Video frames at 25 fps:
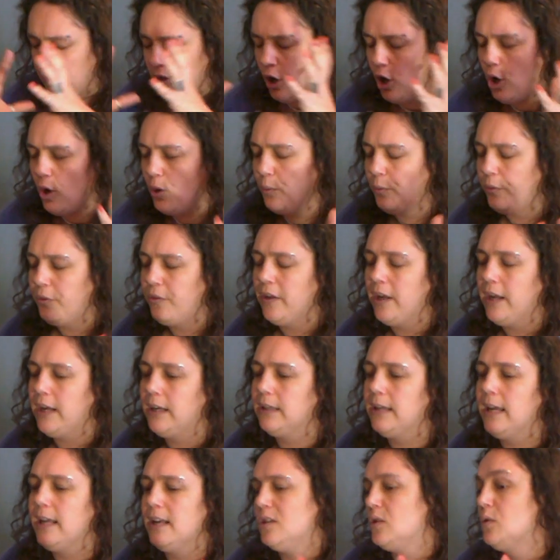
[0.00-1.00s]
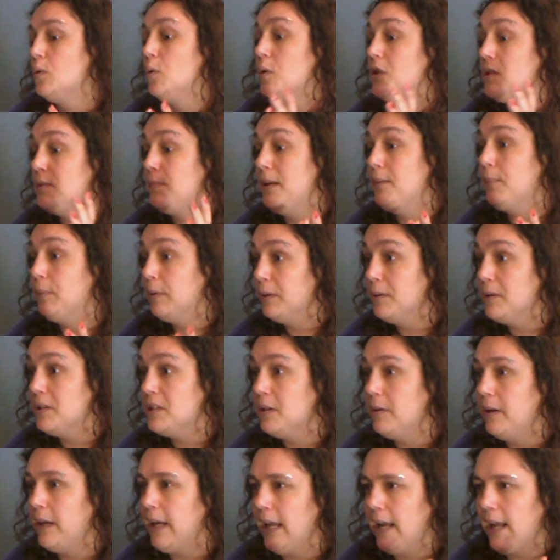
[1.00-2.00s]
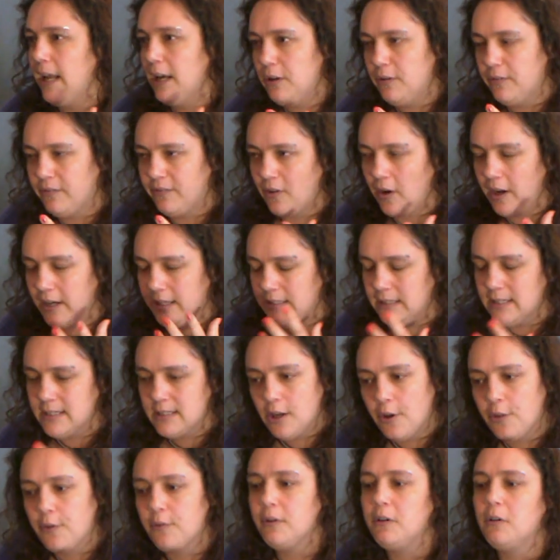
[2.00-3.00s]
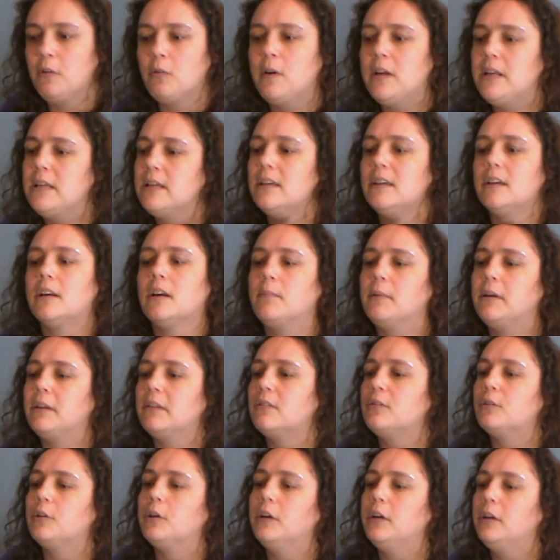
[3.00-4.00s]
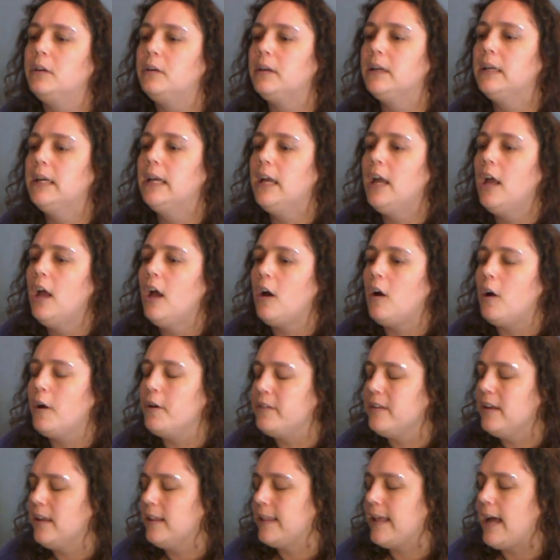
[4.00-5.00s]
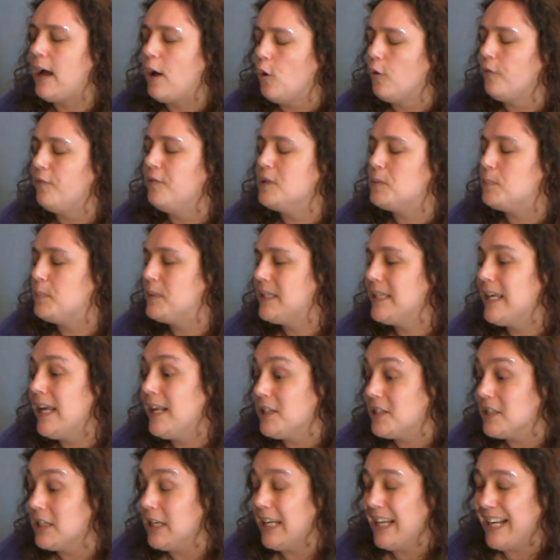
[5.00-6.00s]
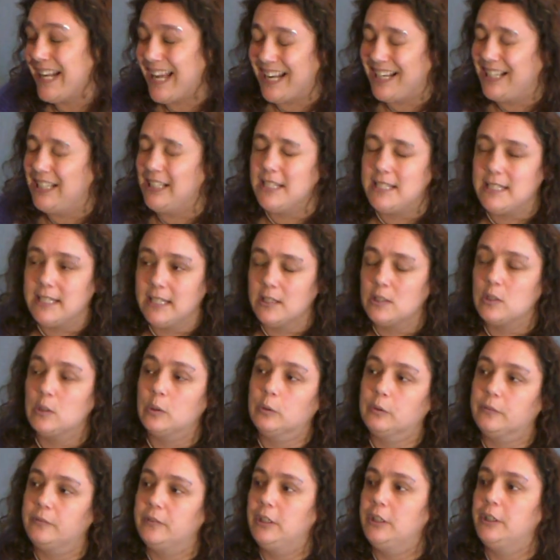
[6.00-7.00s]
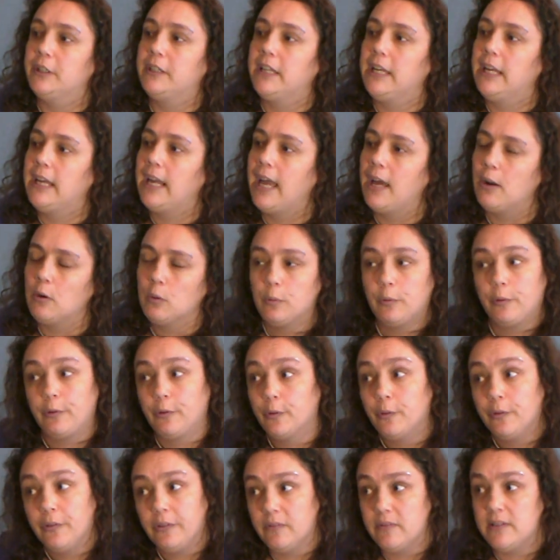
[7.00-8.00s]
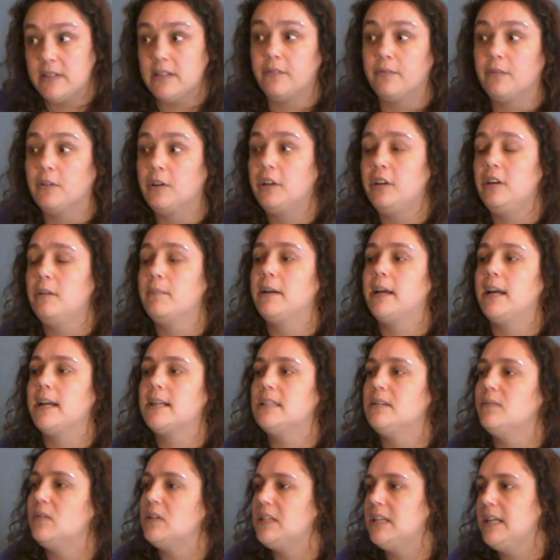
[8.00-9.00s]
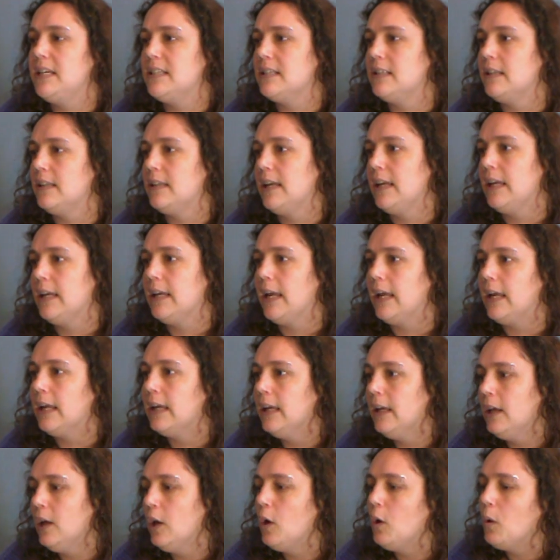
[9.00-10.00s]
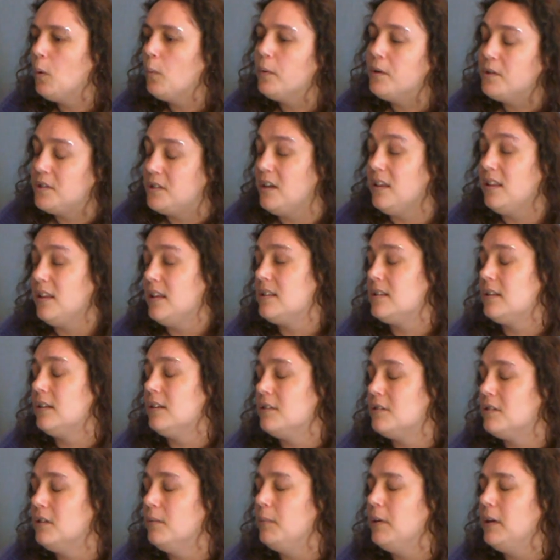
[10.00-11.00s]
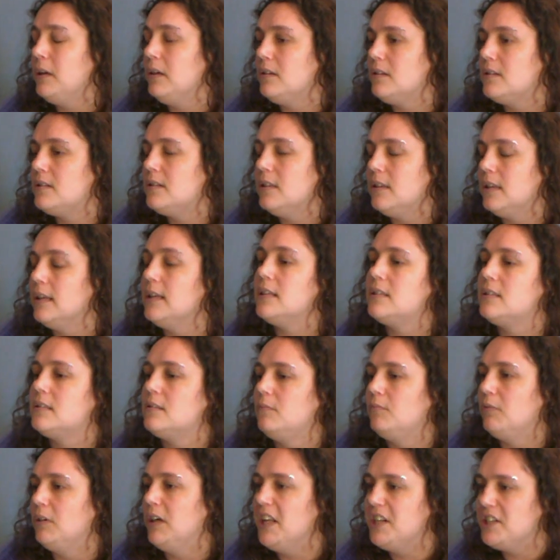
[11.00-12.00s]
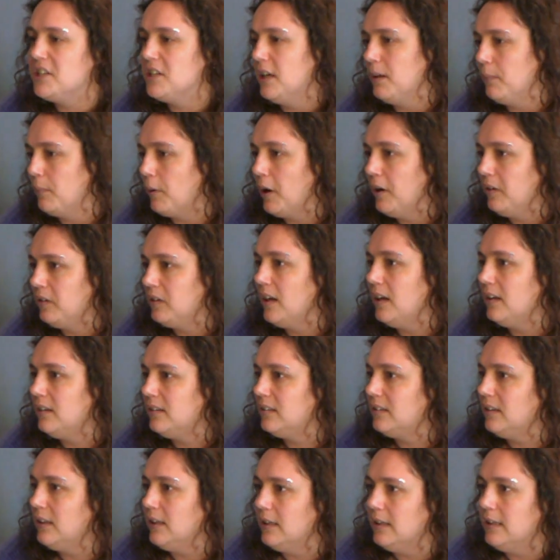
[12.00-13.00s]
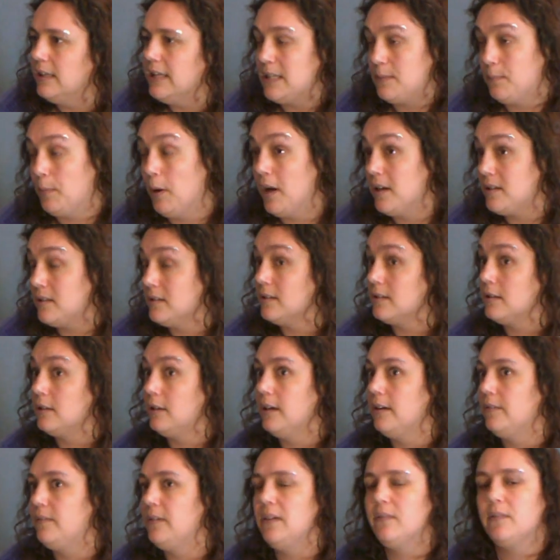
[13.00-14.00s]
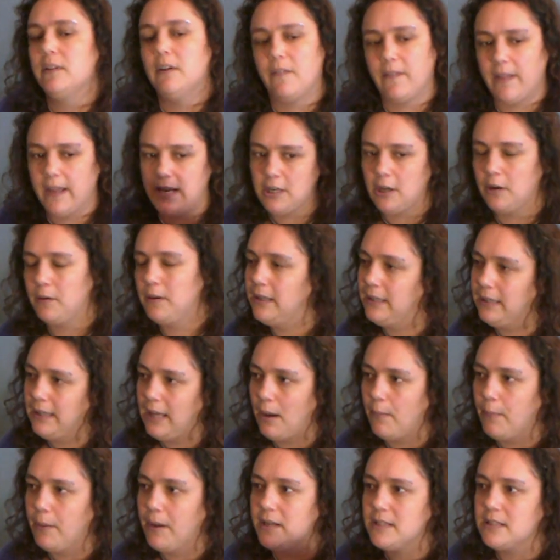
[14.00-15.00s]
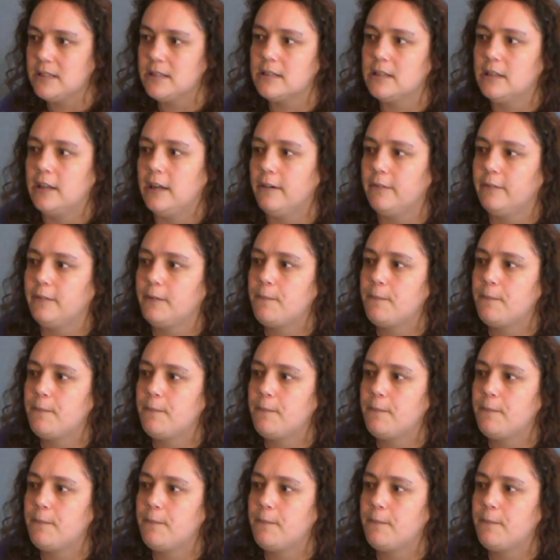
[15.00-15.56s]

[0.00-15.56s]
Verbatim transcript: whole thing and talk to the people who are doing it and you find this other ingredient coming through, I think that offers potentially an analytic tool for looking at all sorts of different human activities and thinking, well, do these contribute to this religioning process in this person's life, even if they don't in that person's life?